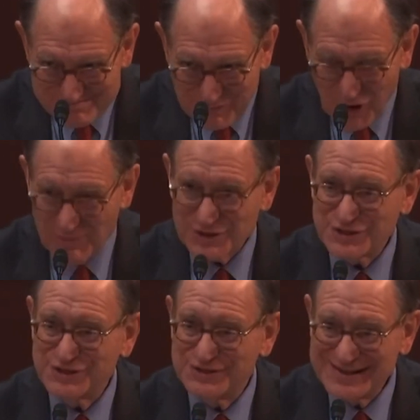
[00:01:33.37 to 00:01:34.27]

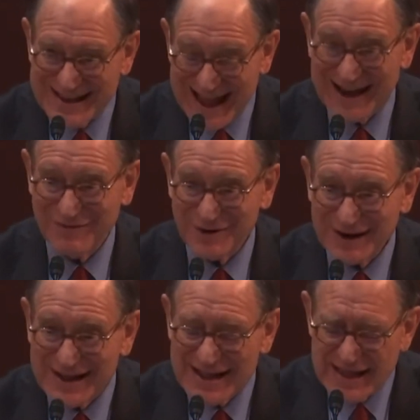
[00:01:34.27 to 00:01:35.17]
almost ever.
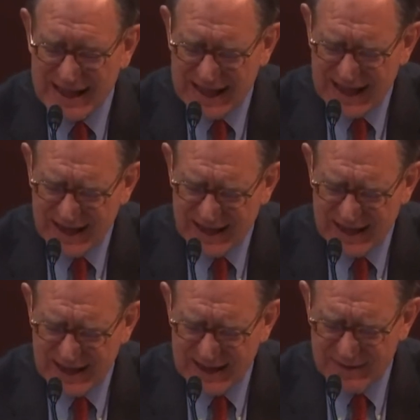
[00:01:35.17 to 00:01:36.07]

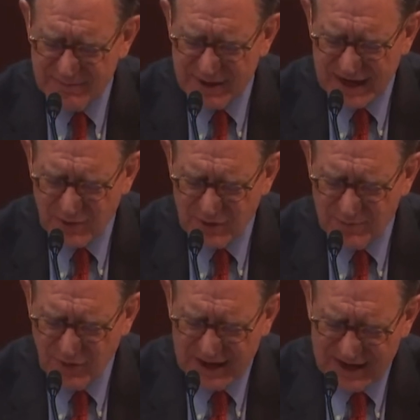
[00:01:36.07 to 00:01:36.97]
But I will
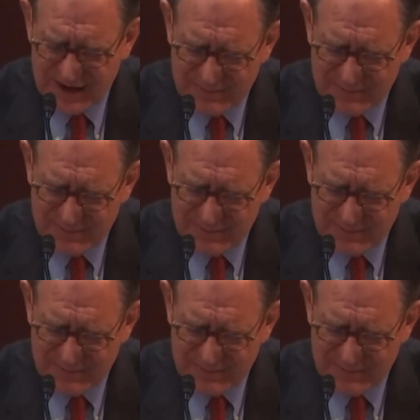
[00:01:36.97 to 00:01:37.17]
point out, I